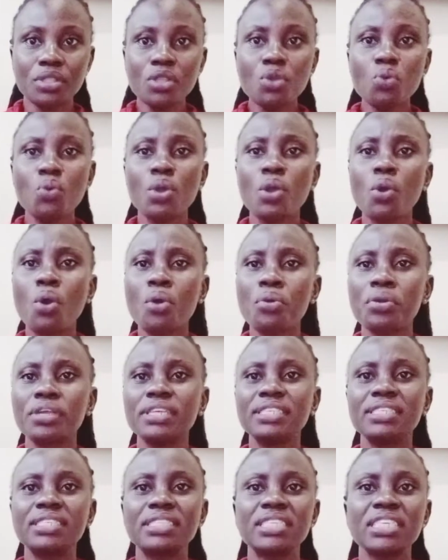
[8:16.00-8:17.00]
we're
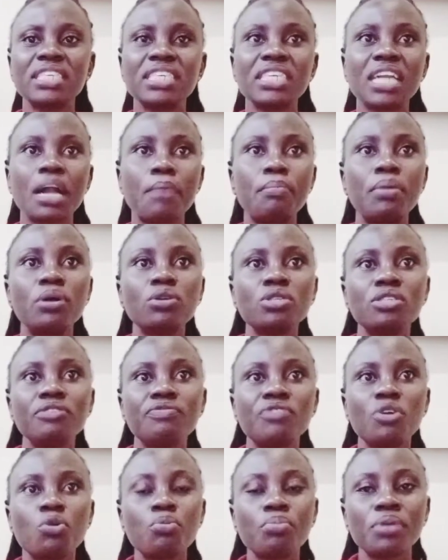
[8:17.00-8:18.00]
always thinking about
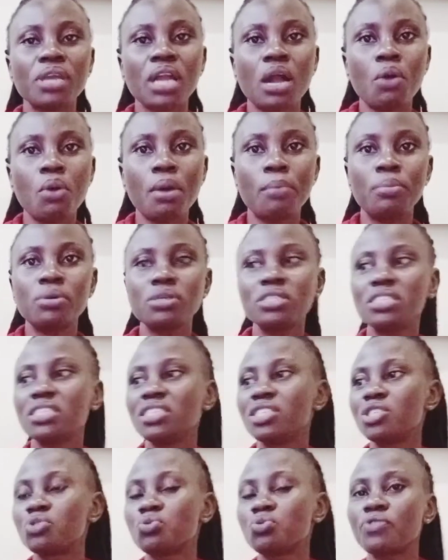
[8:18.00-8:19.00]
developing our
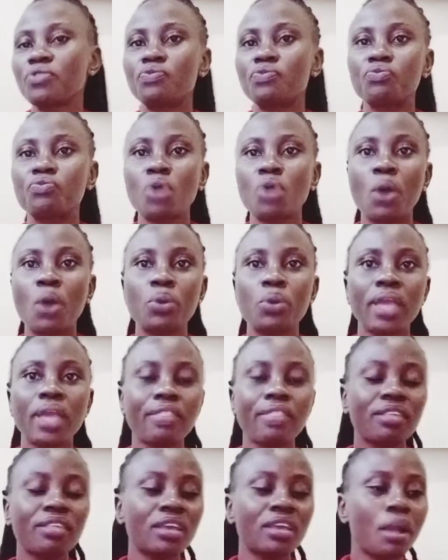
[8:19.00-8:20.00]
bodies. We are
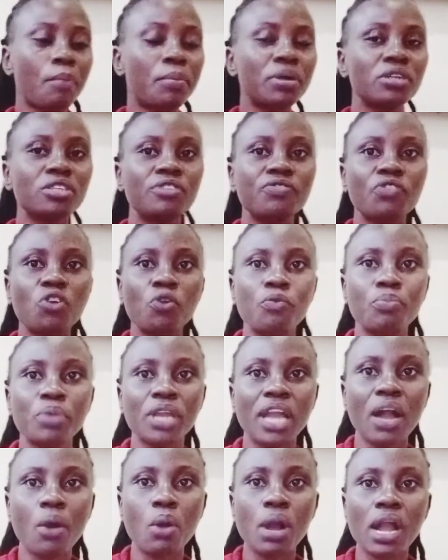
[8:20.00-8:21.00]
thinking about
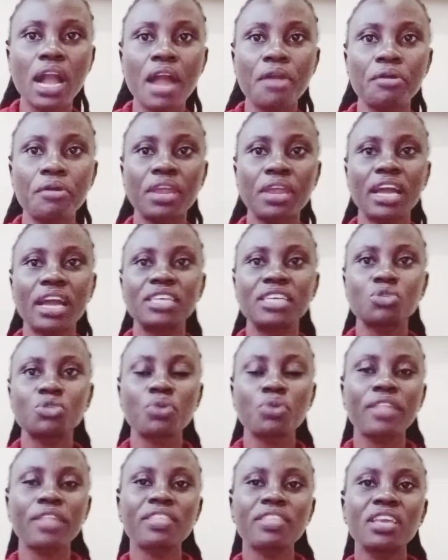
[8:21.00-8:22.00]
developing our careers.
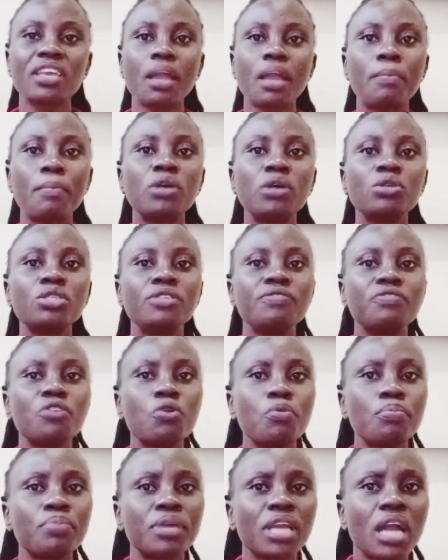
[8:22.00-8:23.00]
We are thinking about
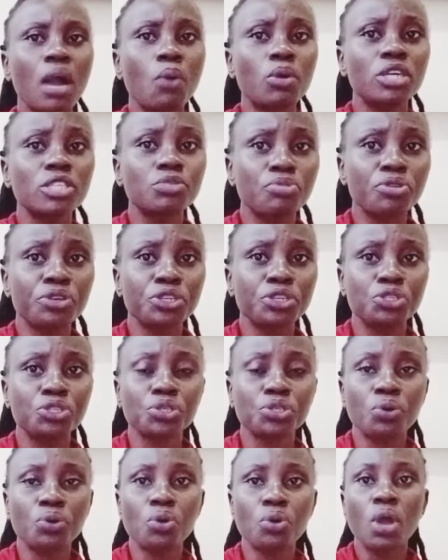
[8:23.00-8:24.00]
developing our
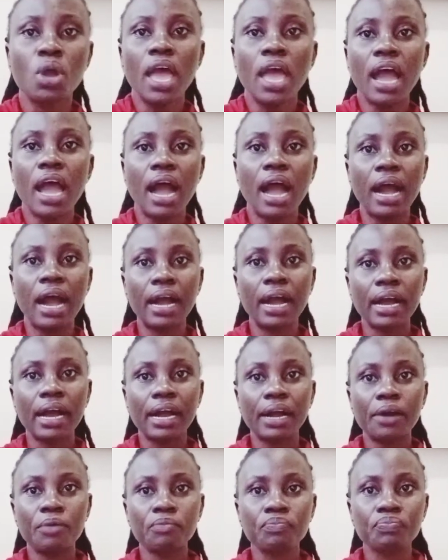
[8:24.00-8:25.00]
spiritual
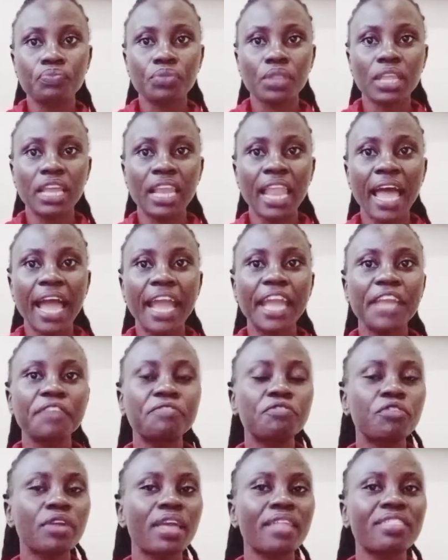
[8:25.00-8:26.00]
life.
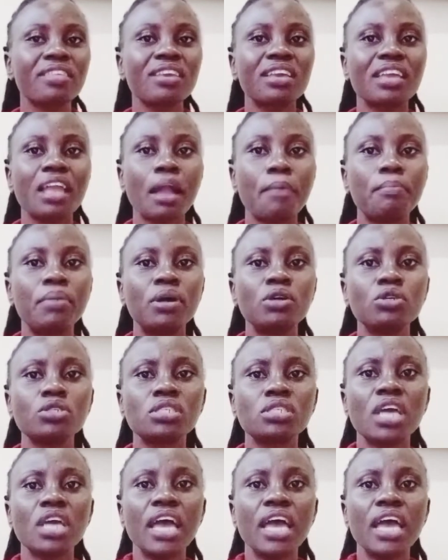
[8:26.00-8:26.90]
We are thinking about